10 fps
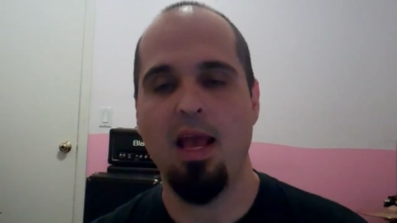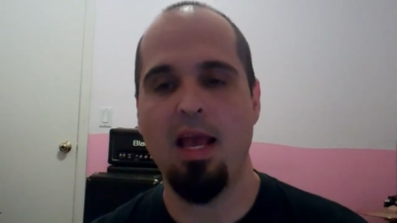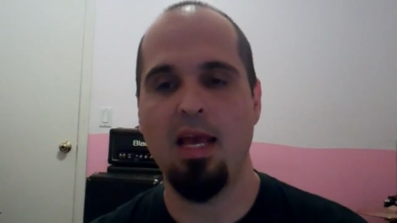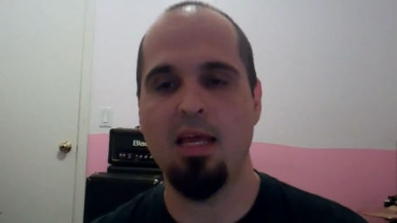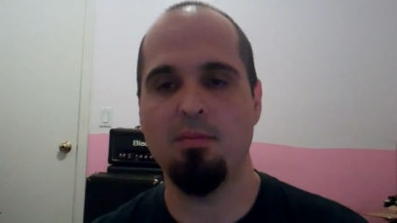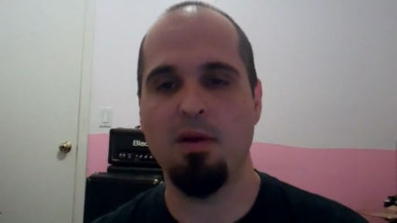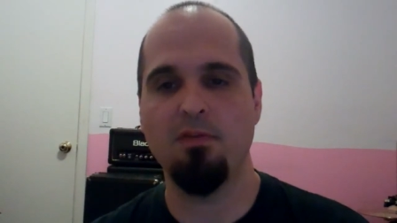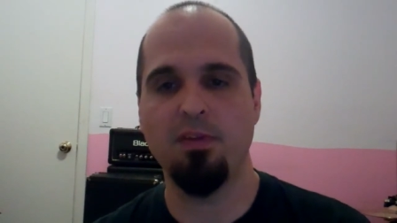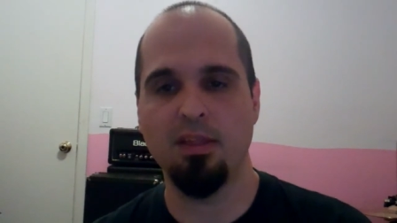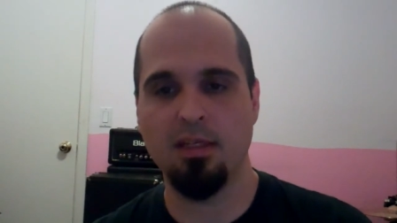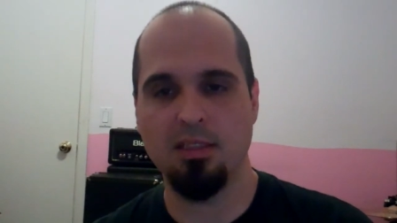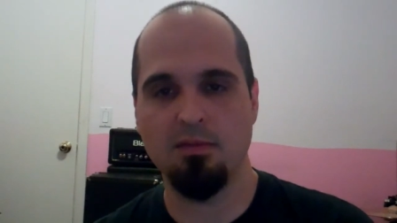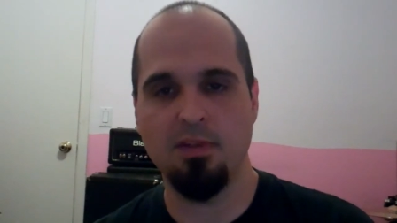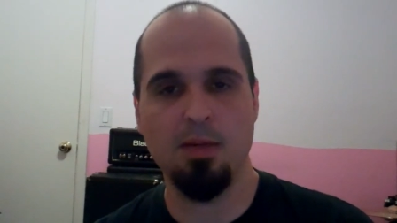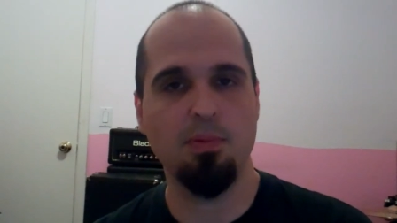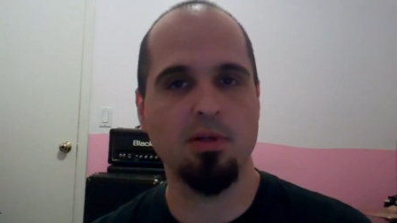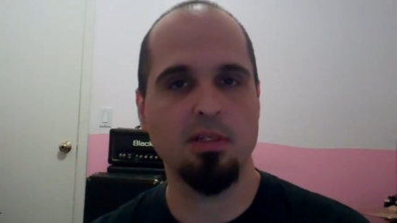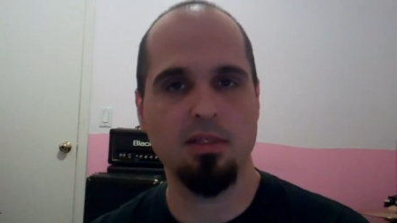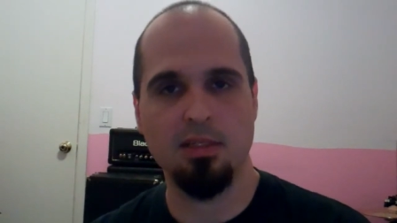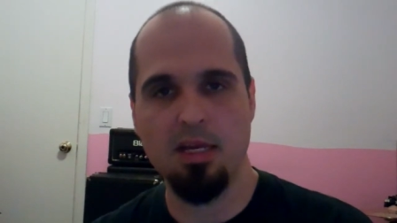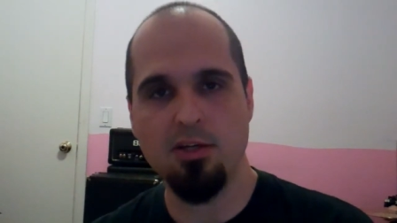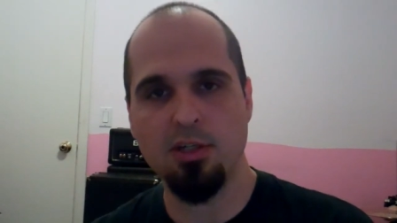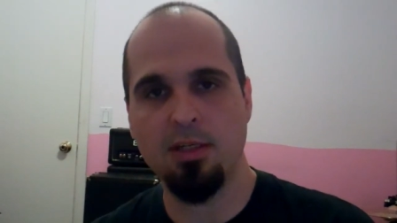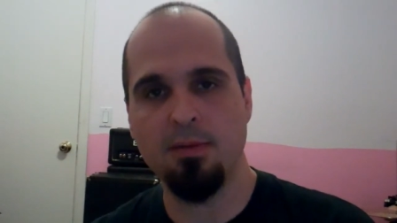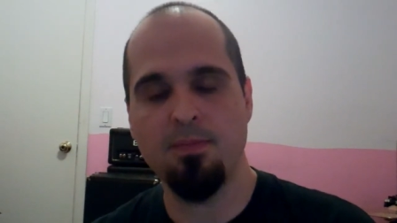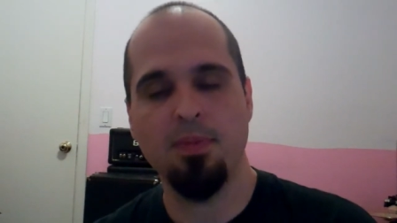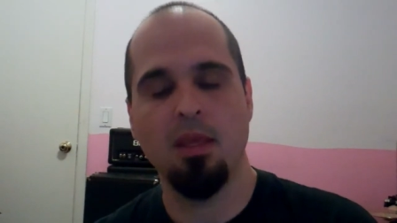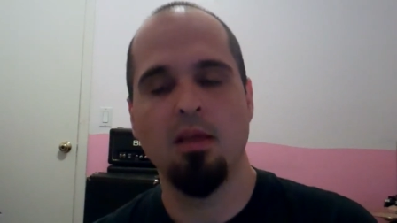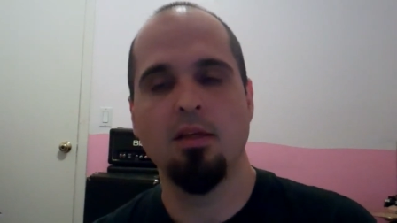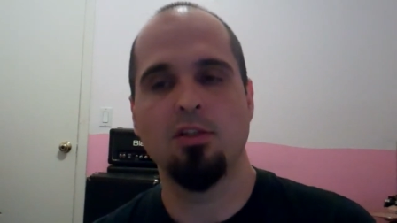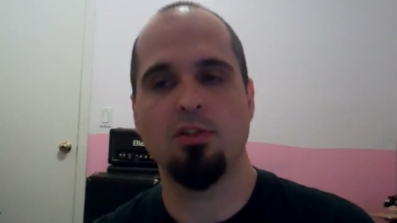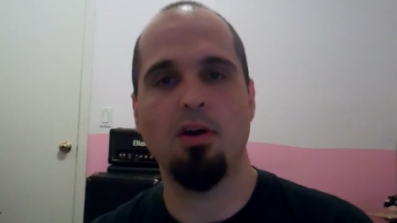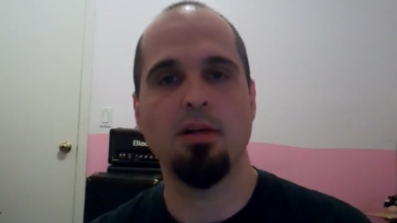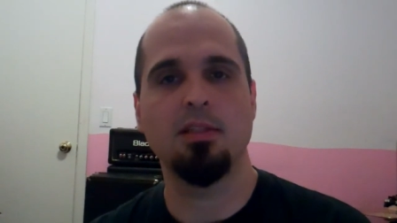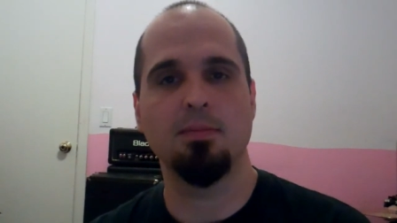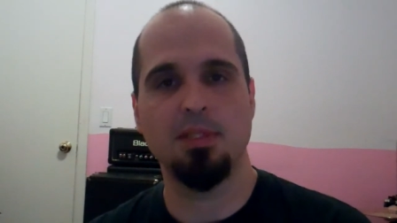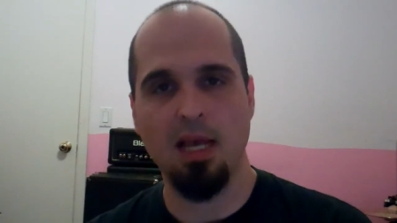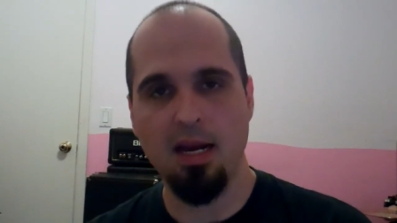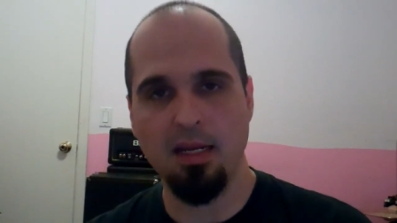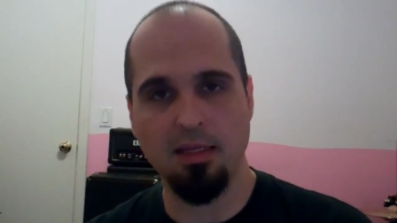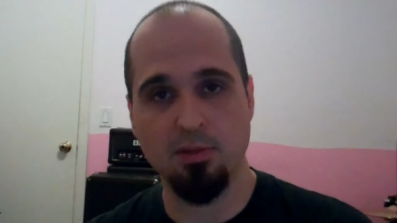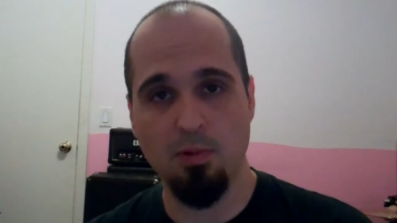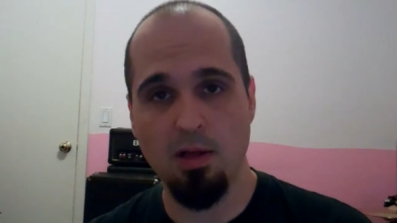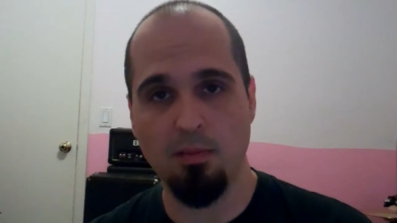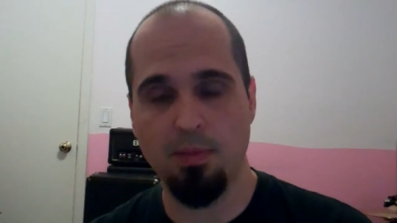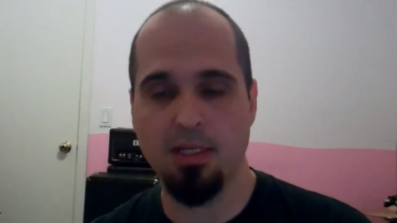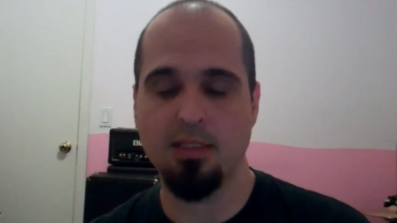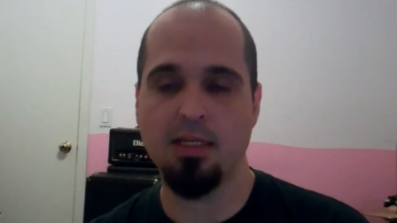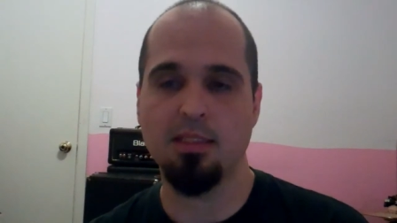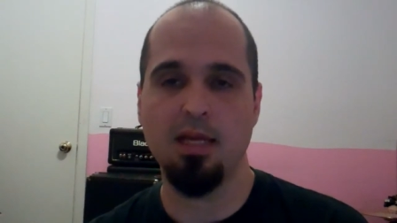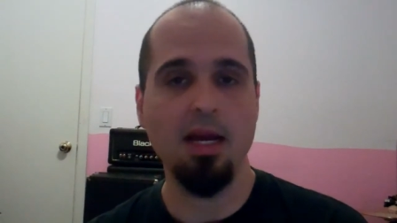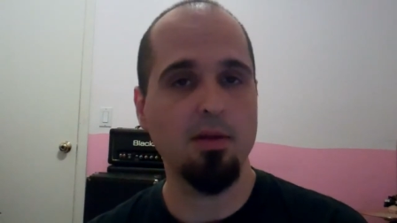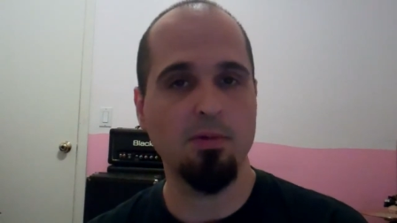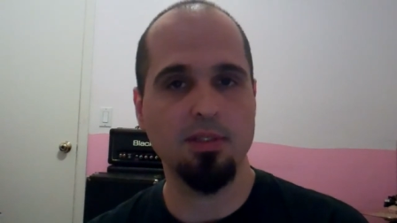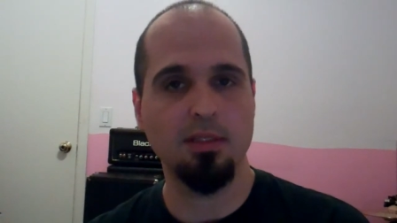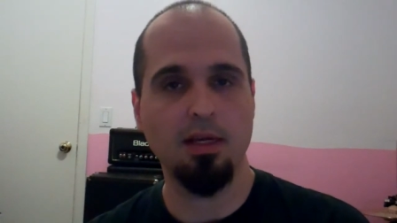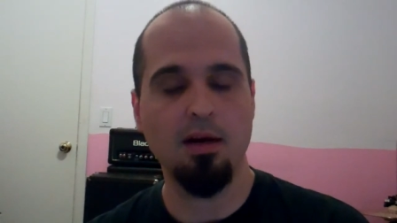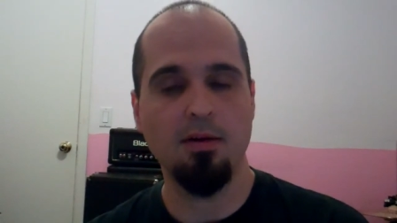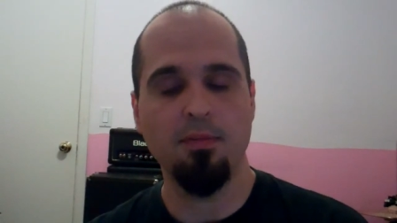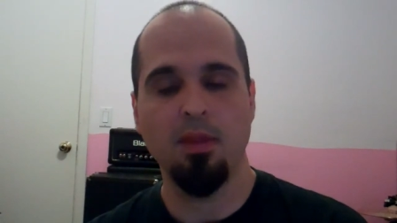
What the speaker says: And my feelings of depersonalization started subsiding as well because anxiety wasn't there.